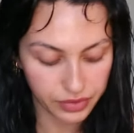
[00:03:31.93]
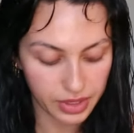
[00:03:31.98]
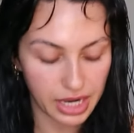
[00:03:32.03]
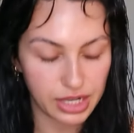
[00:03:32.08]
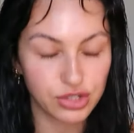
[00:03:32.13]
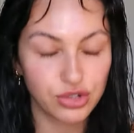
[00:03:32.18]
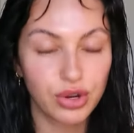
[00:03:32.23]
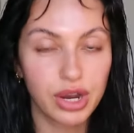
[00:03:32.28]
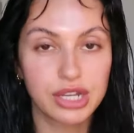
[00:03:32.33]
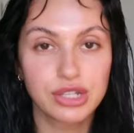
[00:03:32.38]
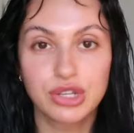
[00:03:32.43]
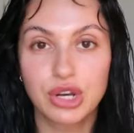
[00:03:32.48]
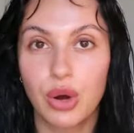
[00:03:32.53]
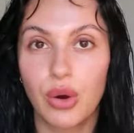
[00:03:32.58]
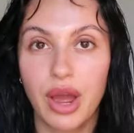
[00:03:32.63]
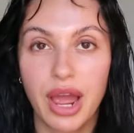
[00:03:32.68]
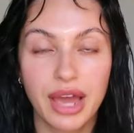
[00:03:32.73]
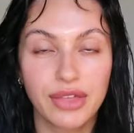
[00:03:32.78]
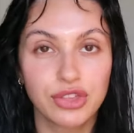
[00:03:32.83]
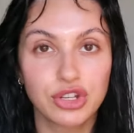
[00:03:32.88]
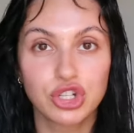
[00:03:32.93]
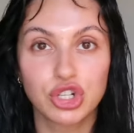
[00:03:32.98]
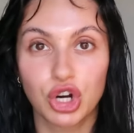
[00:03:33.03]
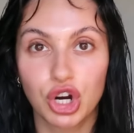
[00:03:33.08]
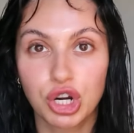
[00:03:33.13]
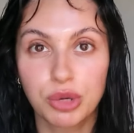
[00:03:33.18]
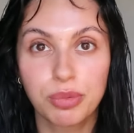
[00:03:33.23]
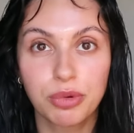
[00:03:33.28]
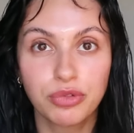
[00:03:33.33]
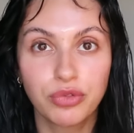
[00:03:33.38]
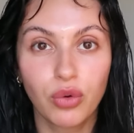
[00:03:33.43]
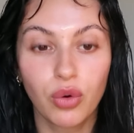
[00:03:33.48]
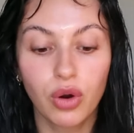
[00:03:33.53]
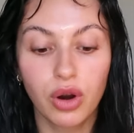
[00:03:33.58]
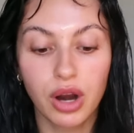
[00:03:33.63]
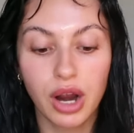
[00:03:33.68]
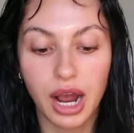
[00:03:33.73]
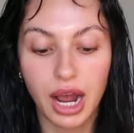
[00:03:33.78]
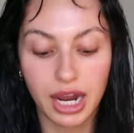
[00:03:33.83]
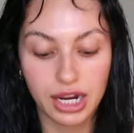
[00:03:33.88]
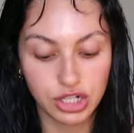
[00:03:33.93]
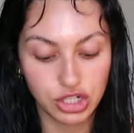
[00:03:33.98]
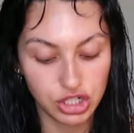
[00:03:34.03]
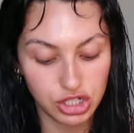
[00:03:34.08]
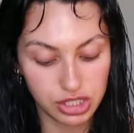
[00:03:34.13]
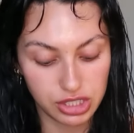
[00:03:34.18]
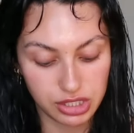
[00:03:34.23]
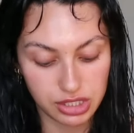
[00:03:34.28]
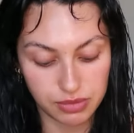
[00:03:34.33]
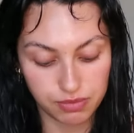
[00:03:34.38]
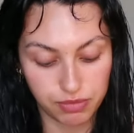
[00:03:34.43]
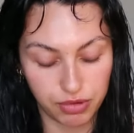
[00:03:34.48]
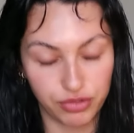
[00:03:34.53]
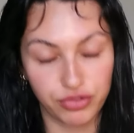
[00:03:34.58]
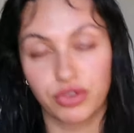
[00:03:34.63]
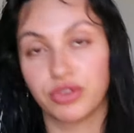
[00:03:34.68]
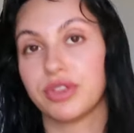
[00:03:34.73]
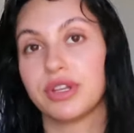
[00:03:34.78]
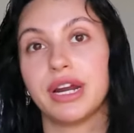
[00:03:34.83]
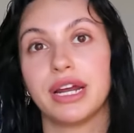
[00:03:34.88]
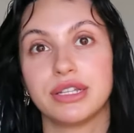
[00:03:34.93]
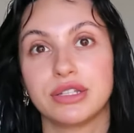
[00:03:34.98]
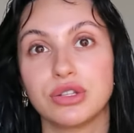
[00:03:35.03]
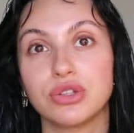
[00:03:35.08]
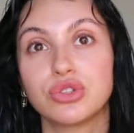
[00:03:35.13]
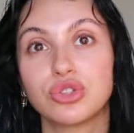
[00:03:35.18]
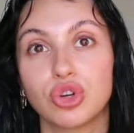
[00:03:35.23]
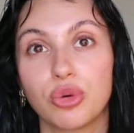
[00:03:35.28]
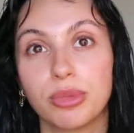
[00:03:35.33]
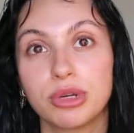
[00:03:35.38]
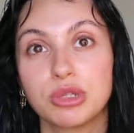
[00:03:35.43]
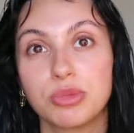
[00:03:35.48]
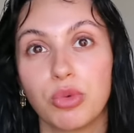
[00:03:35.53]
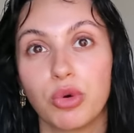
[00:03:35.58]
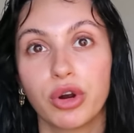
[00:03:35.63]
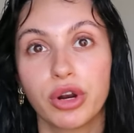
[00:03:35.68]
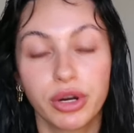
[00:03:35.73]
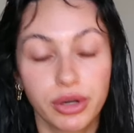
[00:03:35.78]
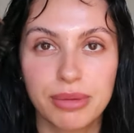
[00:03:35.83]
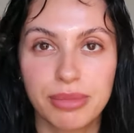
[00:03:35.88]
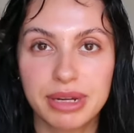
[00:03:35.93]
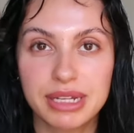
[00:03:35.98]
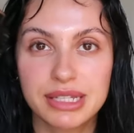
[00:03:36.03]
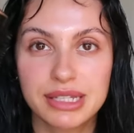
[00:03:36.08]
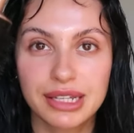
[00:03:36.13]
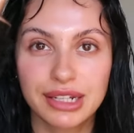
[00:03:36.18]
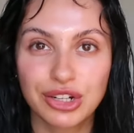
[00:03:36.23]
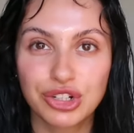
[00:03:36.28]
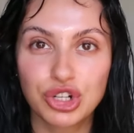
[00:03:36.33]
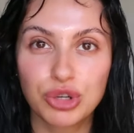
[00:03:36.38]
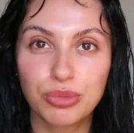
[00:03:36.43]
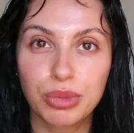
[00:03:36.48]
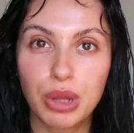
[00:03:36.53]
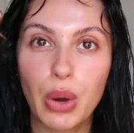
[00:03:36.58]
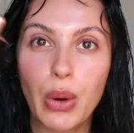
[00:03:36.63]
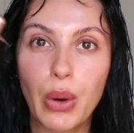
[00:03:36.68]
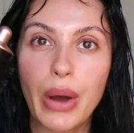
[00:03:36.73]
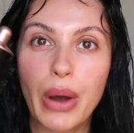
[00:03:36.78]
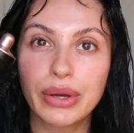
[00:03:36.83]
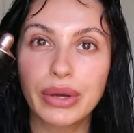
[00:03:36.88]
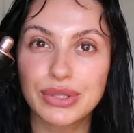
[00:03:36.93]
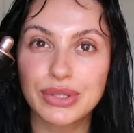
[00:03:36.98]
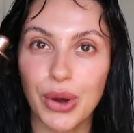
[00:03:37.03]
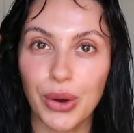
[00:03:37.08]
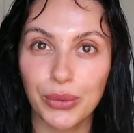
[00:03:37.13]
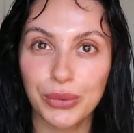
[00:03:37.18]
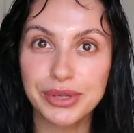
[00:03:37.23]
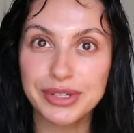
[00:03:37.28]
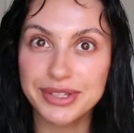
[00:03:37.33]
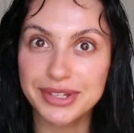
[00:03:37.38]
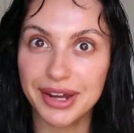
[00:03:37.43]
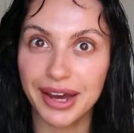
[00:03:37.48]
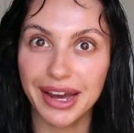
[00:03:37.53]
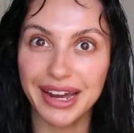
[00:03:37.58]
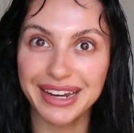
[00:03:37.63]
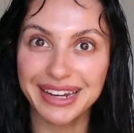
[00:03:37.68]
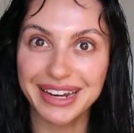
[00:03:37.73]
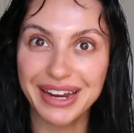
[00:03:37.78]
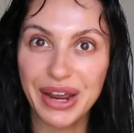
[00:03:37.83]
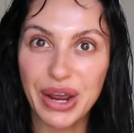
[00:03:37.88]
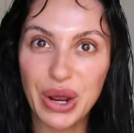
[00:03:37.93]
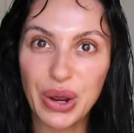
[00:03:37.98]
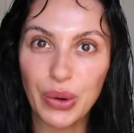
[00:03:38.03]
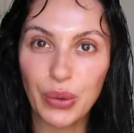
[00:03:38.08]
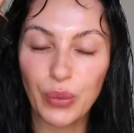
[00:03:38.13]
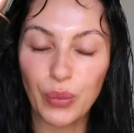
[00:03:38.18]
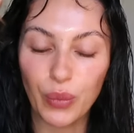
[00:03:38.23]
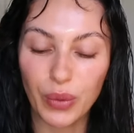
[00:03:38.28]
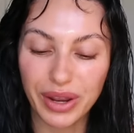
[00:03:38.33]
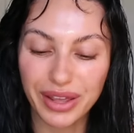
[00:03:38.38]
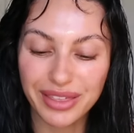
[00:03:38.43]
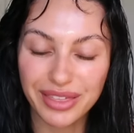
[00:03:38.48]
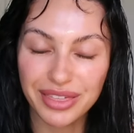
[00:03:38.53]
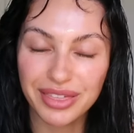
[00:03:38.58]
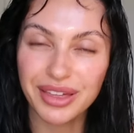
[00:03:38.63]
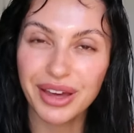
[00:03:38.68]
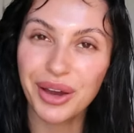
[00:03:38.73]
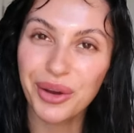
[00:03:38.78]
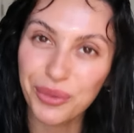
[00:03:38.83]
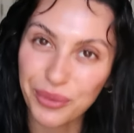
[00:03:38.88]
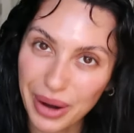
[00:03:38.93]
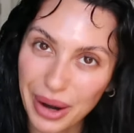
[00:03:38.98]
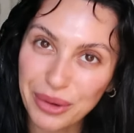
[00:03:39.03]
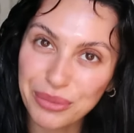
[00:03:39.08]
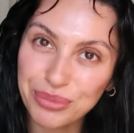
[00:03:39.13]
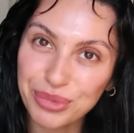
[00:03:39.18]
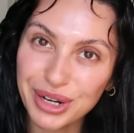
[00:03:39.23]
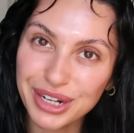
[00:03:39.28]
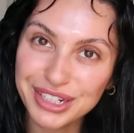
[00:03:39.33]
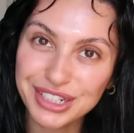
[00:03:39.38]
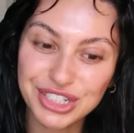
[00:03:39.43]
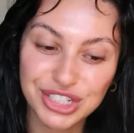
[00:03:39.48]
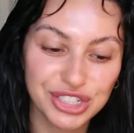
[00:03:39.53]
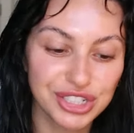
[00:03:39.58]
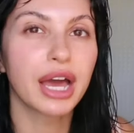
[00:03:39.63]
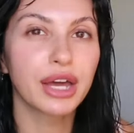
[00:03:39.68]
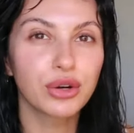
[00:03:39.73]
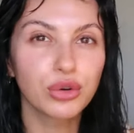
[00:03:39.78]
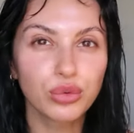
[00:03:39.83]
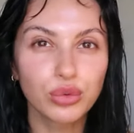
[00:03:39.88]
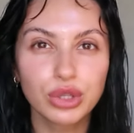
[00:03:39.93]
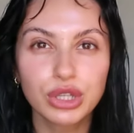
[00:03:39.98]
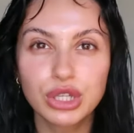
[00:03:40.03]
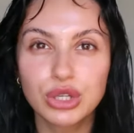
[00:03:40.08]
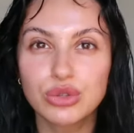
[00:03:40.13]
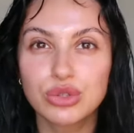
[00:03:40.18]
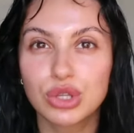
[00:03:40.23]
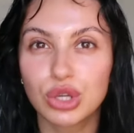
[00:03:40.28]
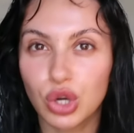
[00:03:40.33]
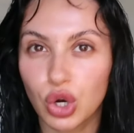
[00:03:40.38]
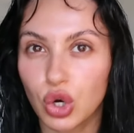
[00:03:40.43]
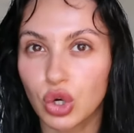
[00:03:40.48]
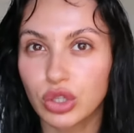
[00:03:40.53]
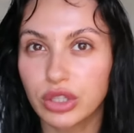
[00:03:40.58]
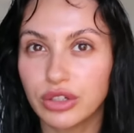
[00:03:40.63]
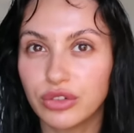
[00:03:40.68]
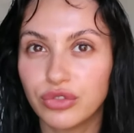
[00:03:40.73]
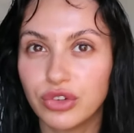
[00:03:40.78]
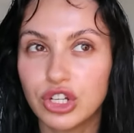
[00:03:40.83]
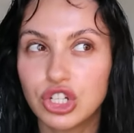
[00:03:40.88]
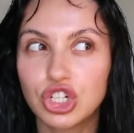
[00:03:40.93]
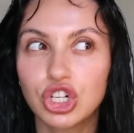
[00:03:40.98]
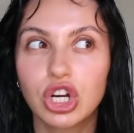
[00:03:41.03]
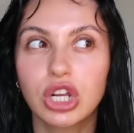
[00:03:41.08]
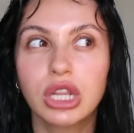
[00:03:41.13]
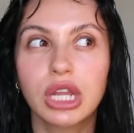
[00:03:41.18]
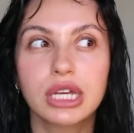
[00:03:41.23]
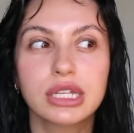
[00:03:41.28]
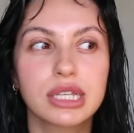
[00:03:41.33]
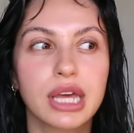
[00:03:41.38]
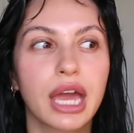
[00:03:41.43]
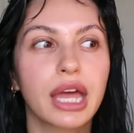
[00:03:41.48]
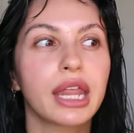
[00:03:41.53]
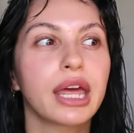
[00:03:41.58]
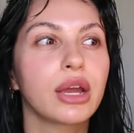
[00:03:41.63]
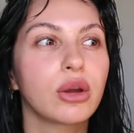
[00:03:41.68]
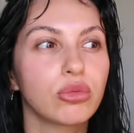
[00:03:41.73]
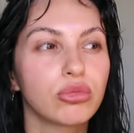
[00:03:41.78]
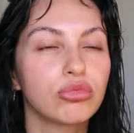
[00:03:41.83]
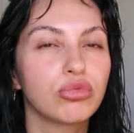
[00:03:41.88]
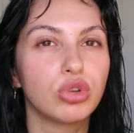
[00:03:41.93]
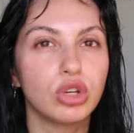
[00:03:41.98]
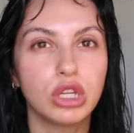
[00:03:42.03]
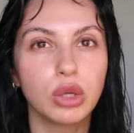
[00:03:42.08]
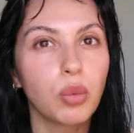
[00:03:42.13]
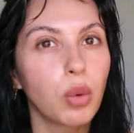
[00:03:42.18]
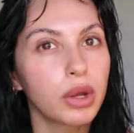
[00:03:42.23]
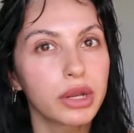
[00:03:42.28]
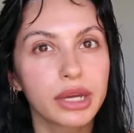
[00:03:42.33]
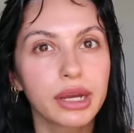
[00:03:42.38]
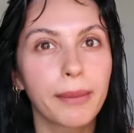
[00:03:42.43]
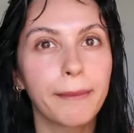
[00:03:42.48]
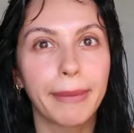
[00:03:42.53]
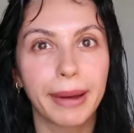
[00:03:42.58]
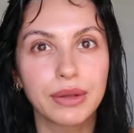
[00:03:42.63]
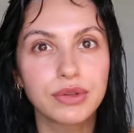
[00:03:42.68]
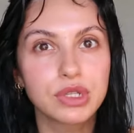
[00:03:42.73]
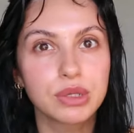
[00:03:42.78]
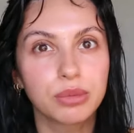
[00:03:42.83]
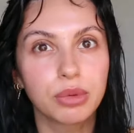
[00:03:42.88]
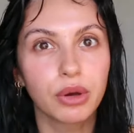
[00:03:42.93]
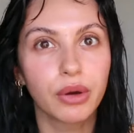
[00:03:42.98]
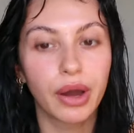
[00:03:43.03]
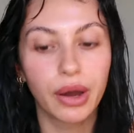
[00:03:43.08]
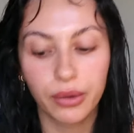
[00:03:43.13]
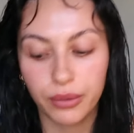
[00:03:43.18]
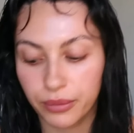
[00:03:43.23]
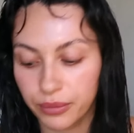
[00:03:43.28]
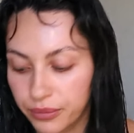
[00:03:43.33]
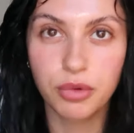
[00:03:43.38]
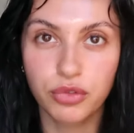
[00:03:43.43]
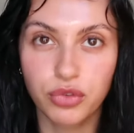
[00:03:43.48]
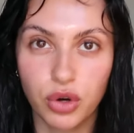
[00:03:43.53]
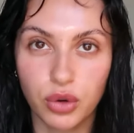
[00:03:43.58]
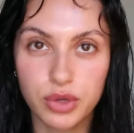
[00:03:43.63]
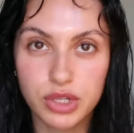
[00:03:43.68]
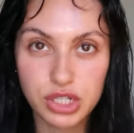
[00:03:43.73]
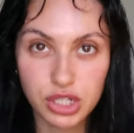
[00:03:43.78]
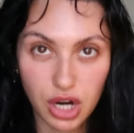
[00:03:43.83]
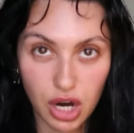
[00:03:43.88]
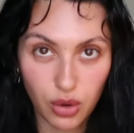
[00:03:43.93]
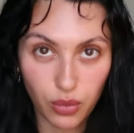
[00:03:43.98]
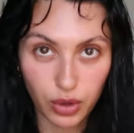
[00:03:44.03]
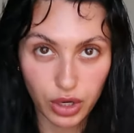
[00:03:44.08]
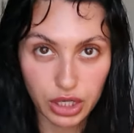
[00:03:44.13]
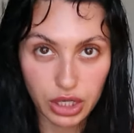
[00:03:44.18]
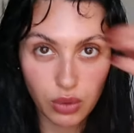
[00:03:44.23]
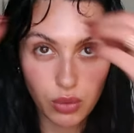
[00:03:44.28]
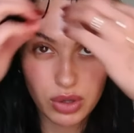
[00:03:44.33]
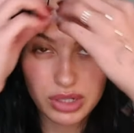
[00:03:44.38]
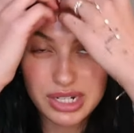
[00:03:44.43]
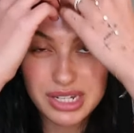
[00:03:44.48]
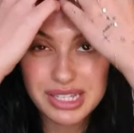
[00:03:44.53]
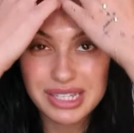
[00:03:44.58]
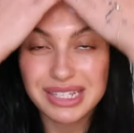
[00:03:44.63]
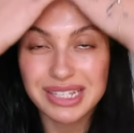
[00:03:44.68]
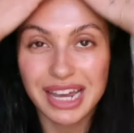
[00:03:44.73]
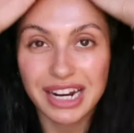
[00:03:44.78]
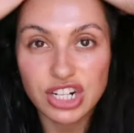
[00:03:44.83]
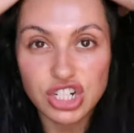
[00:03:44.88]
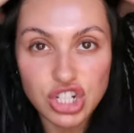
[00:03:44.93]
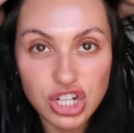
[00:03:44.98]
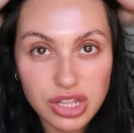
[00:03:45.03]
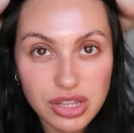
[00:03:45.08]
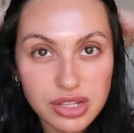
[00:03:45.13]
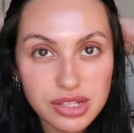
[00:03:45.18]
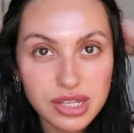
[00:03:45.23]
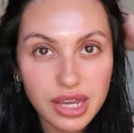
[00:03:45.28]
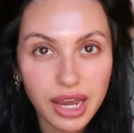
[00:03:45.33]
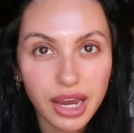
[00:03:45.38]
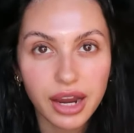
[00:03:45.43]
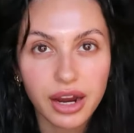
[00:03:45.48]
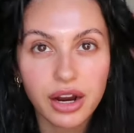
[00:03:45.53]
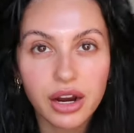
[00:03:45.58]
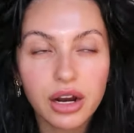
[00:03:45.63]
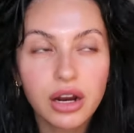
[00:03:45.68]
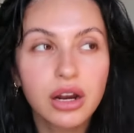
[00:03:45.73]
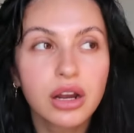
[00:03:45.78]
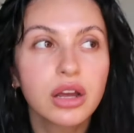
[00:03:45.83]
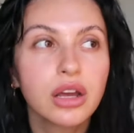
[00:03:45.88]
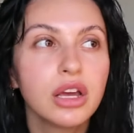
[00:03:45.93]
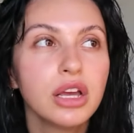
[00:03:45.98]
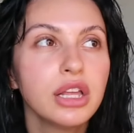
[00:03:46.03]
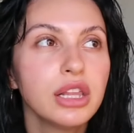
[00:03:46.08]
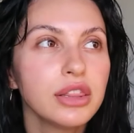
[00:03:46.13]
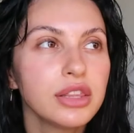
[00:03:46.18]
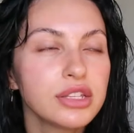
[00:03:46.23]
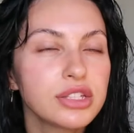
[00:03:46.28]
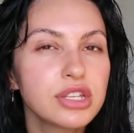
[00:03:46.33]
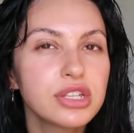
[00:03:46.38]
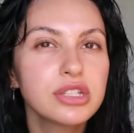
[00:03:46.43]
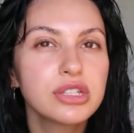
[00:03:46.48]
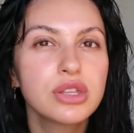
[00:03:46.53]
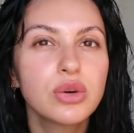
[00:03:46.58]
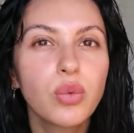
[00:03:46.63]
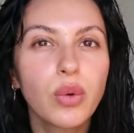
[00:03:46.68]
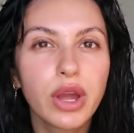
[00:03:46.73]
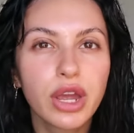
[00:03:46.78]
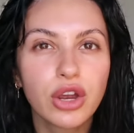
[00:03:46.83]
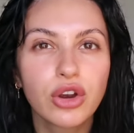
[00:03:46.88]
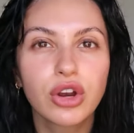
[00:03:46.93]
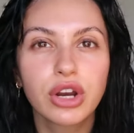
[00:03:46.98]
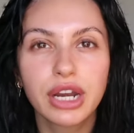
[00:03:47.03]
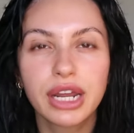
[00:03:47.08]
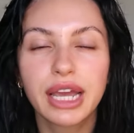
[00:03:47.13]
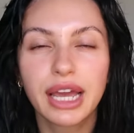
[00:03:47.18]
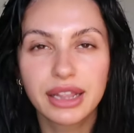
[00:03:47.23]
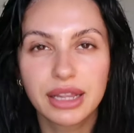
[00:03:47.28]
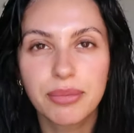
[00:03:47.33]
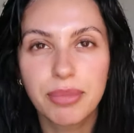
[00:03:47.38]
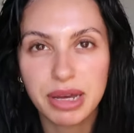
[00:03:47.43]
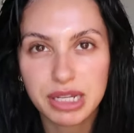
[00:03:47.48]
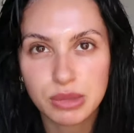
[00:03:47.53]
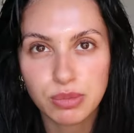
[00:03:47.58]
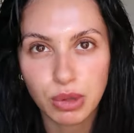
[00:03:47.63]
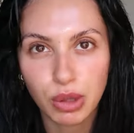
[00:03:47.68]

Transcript: As you guys know, I had the Shark before. I just prefer the Dyson so much more. And my signature blowout is always done with a round brush. I don't really use the curling feature unless I really want a bouncy blowout. Before we start, we're gonna wanna section this hair. This is the way you're gonna get the best